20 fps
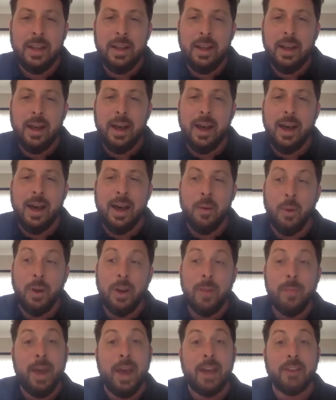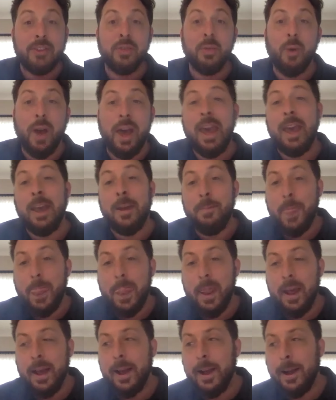uh, when he passed away.
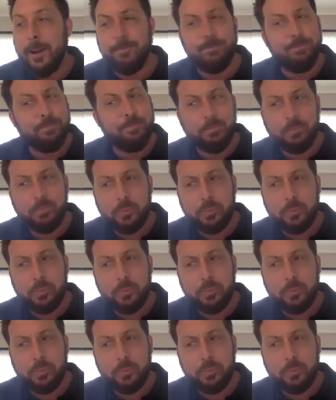Um,